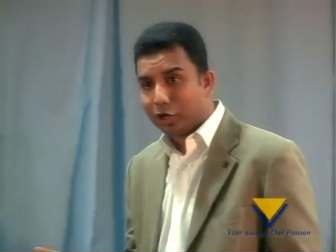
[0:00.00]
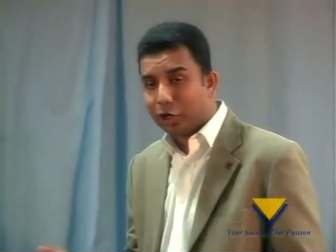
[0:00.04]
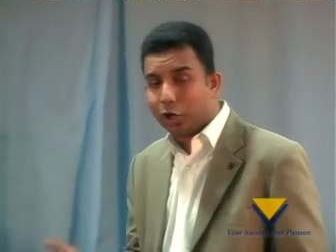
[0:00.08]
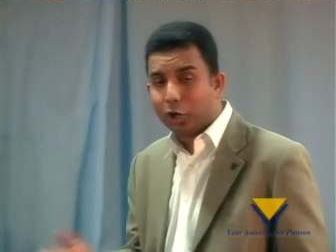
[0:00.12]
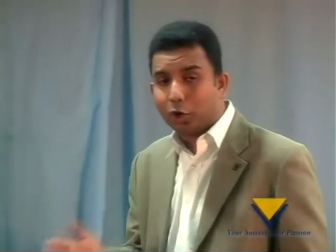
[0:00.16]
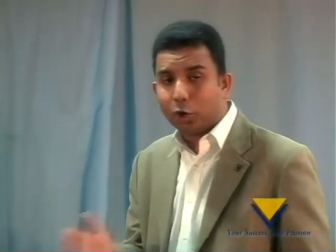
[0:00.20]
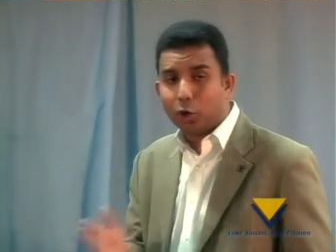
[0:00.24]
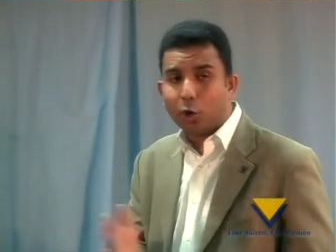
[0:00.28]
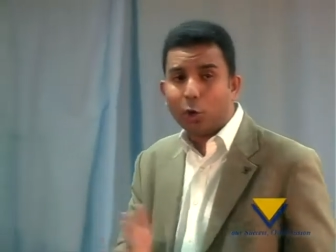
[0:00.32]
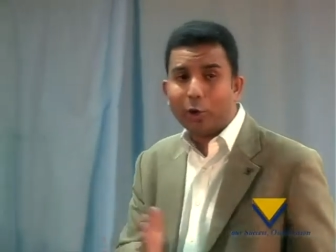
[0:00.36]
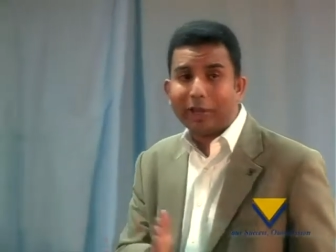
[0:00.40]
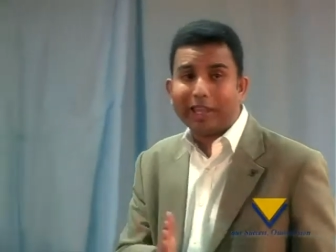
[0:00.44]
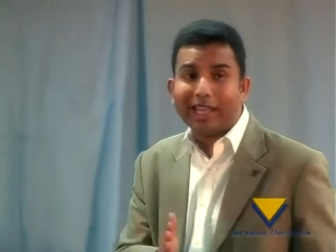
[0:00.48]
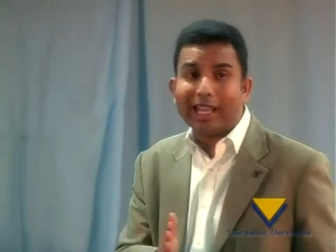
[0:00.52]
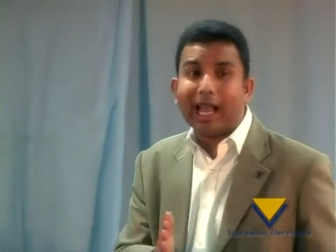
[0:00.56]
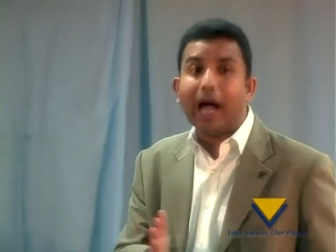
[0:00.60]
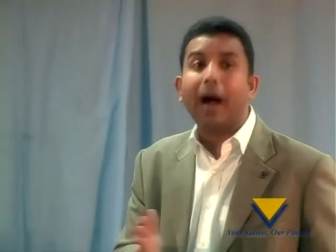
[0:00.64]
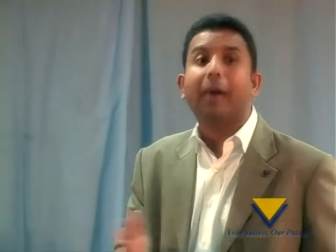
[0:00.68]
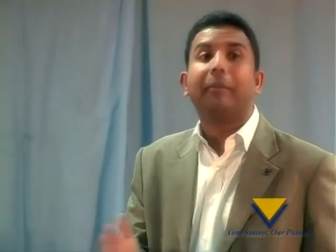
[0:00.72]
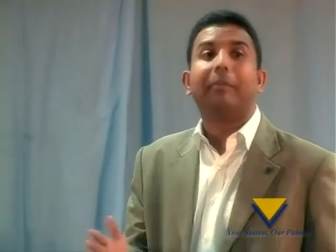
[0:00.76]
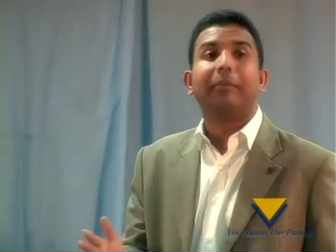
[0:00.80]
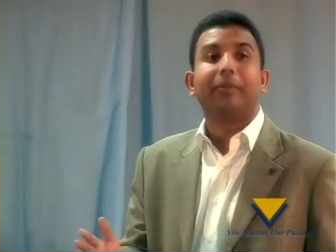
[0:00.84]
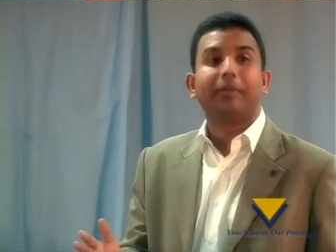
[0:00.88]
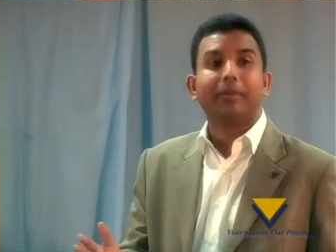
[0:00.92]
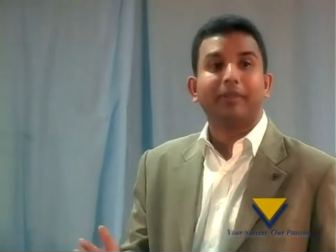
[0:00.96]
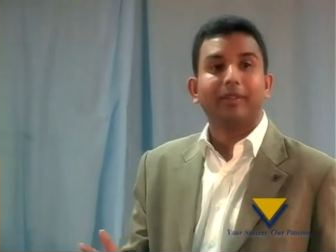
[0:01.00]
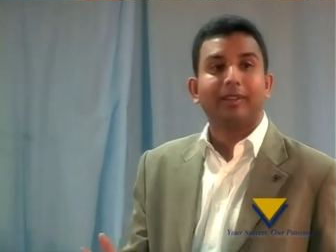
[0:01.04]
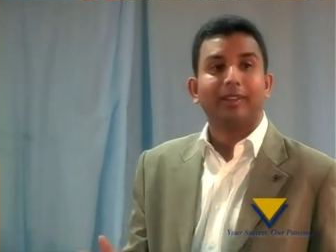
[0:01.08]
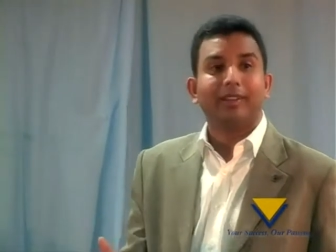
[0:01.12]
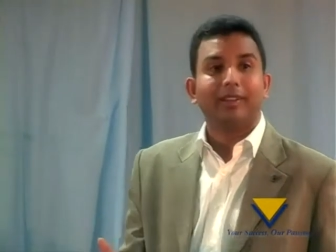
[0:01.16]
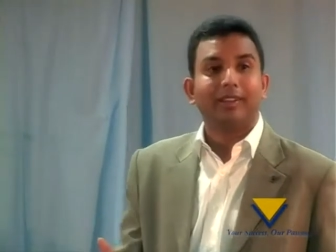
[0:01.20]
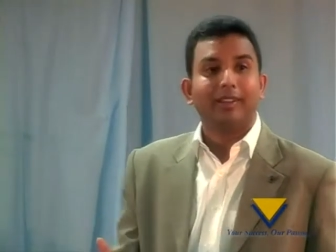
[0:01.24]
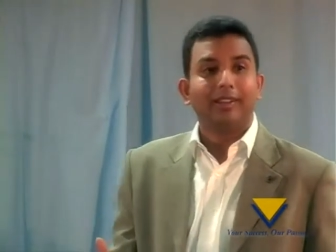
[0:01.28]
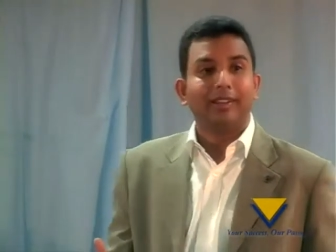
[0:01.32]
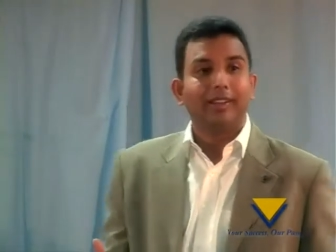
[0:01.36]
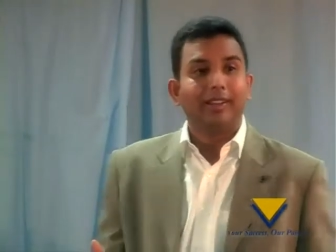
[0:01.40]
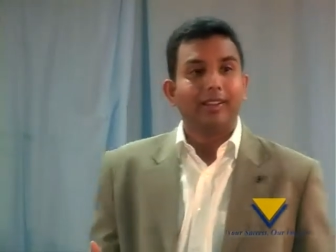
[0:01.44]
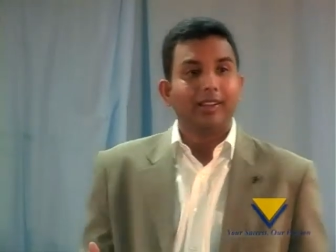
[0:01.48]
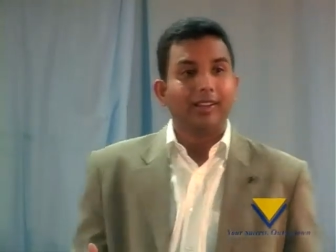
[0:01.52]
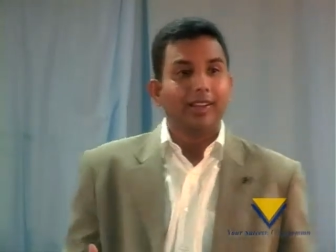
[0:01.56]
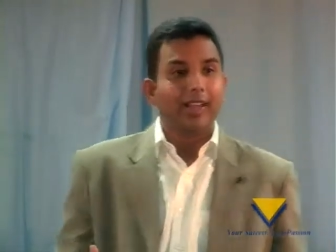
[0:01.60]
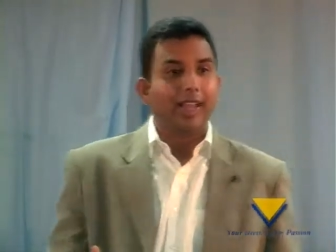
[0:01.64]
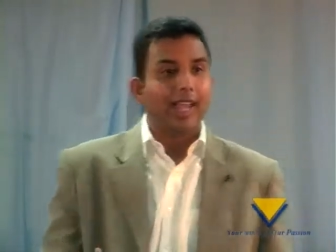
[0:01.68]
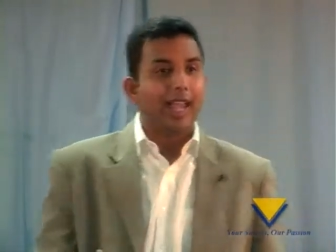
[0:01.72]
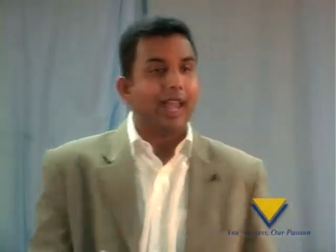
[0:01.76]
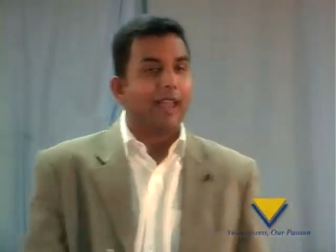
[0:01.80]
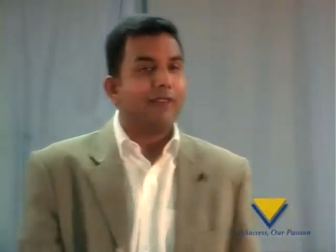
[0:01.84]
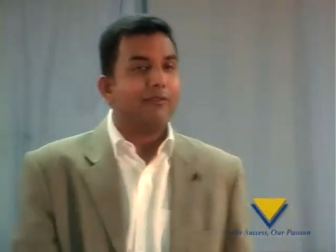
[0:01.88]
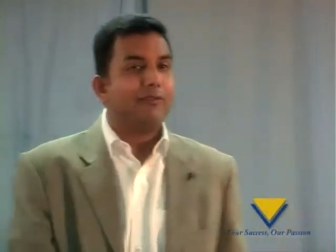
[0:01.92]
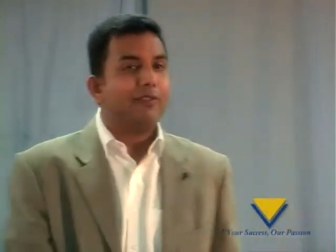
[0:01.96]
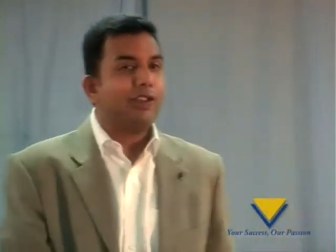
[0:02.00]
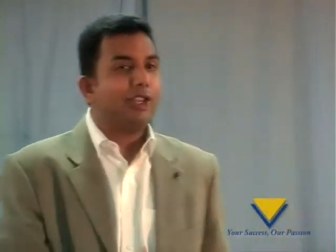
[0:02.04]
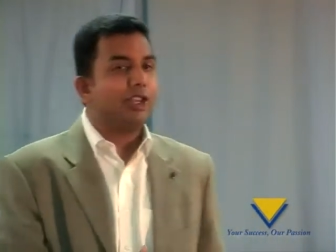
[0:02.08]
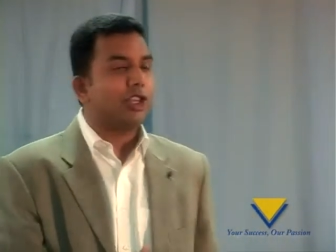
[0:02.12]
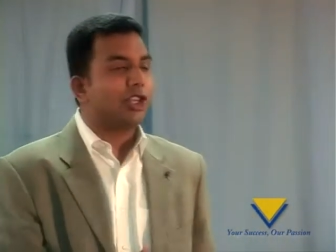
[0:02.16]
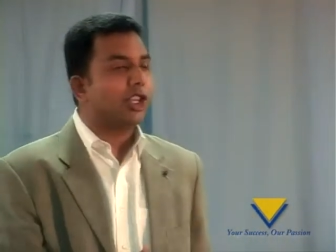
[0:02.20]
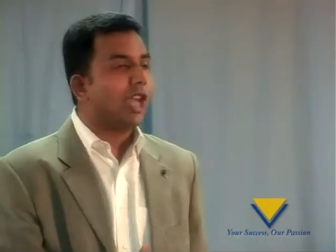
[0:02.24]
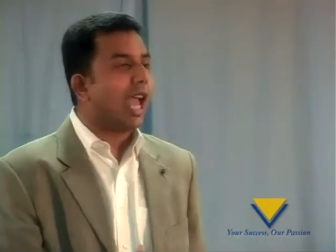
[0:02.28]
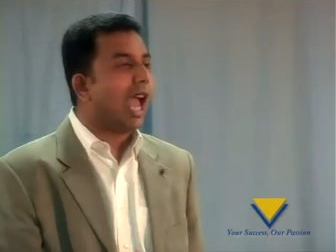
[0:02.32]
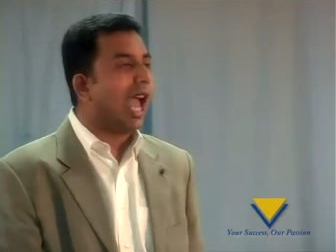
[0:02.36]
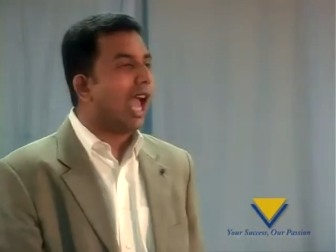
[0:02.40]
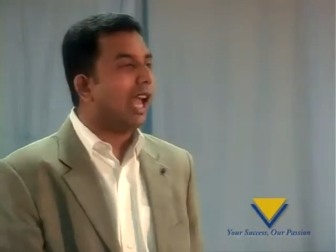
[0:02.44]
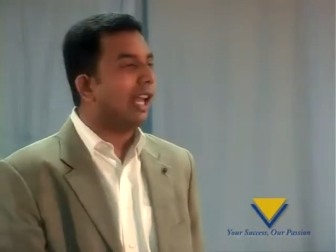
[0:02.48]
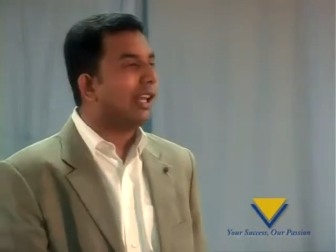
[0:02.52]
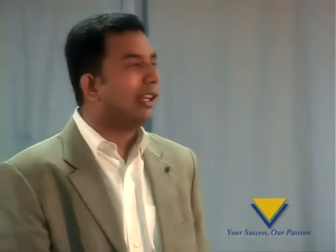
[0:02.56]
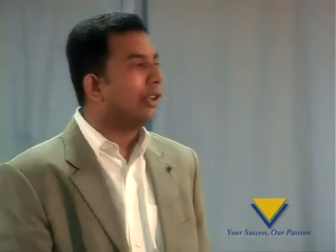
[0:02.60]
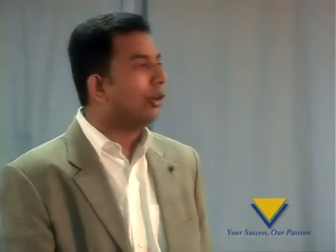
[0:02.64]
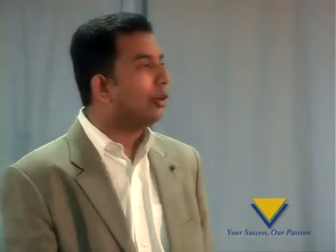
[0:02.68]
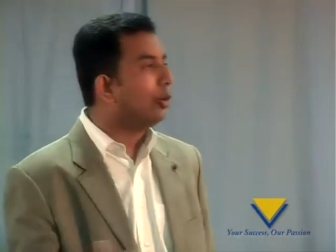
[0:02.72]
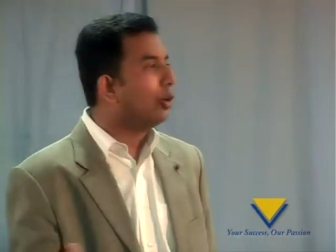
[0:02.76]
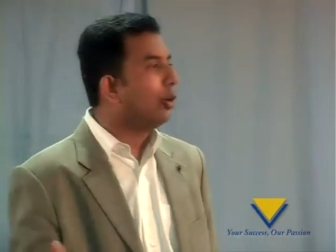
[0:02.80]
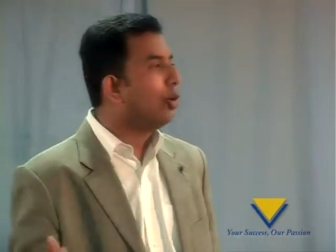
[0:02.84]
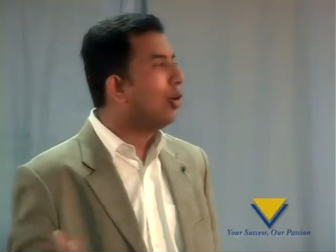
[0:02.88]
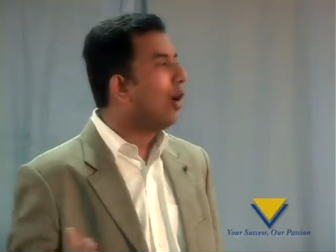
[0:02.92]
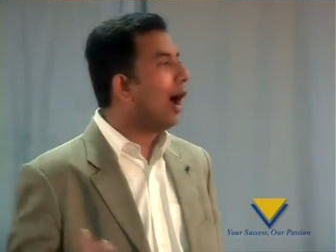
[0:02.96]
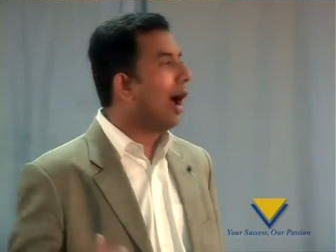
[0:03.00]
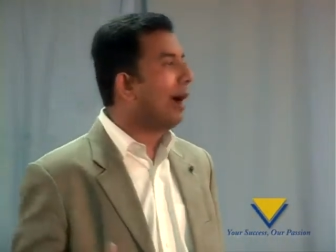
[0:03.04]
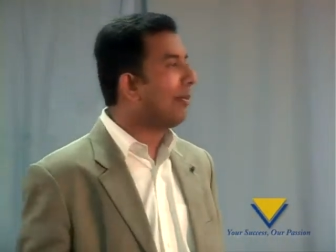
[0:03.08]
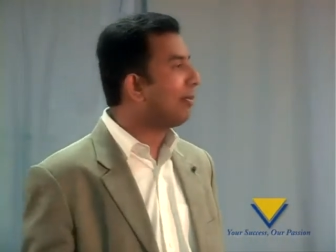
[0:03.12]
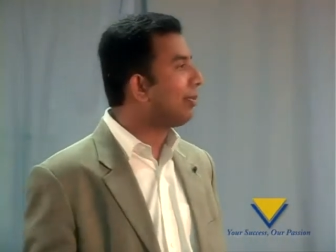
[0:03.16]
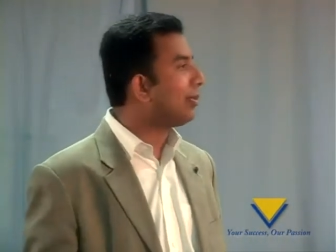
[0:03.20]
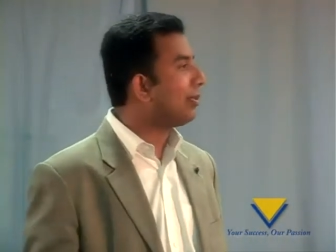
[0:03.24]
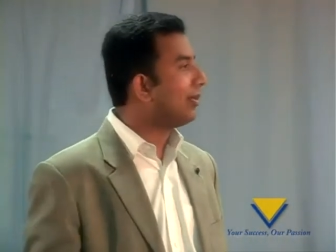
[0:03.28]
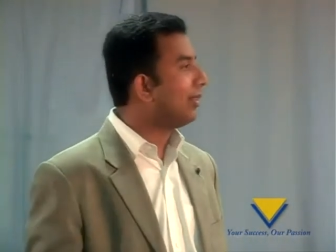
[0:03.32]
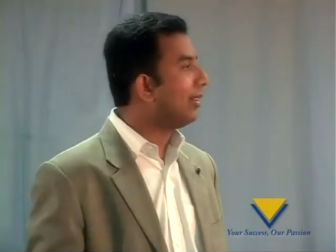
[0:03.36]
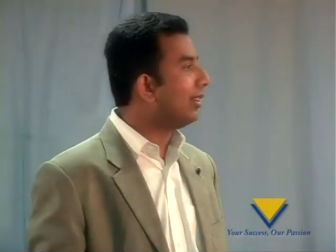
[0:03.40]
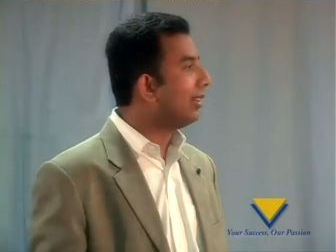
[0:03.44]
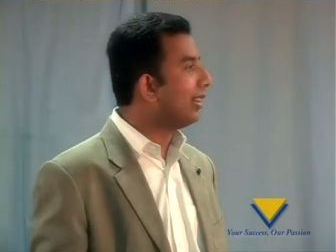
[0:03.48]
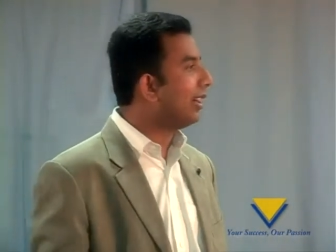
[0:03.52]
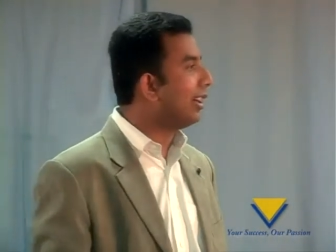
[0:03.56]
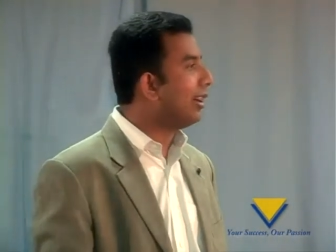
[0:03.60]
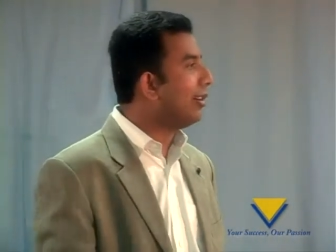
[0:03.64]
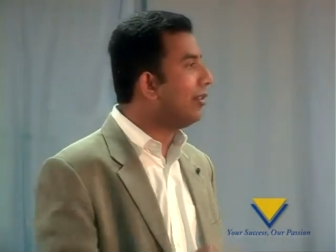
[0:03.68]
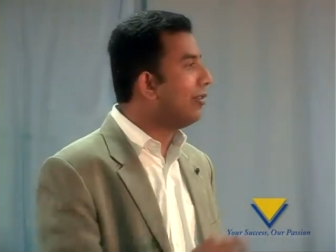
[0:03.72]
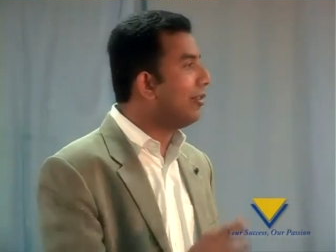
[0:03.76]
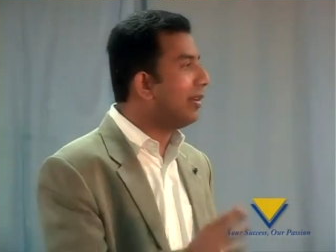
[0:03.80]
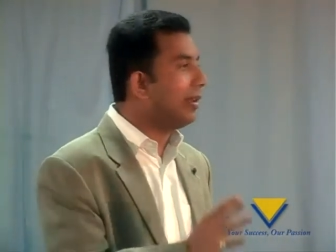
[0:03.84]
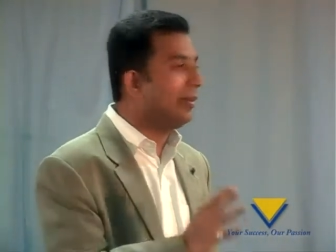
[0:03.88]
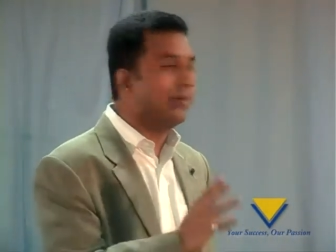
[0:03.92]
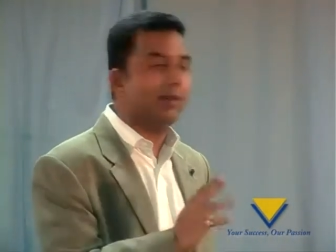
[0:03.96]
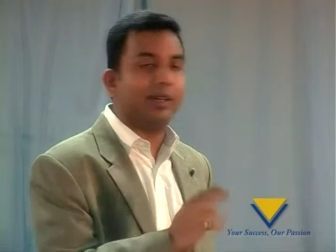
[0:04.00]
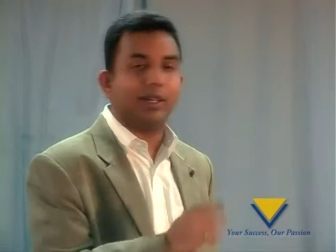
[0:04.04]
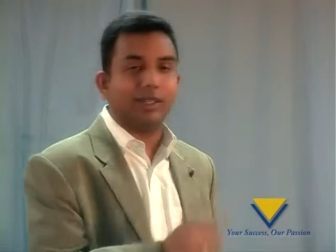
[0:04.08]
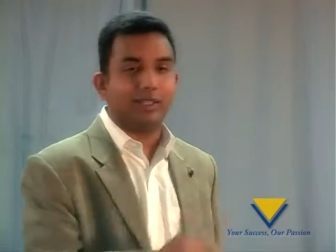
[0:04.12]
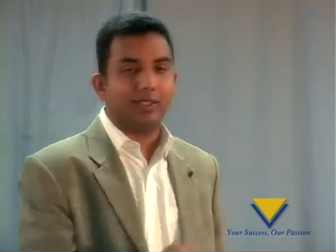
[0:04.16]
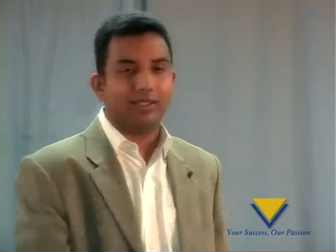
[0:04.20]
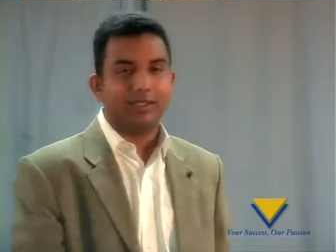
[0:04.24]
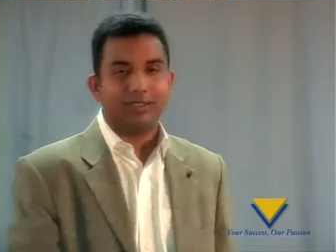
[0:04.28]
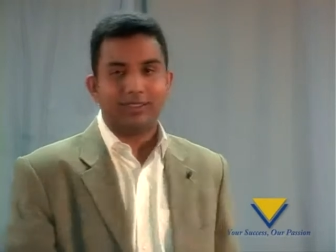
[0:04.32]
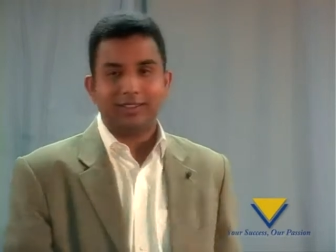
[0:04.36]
growing up, every child grew up a dreamer.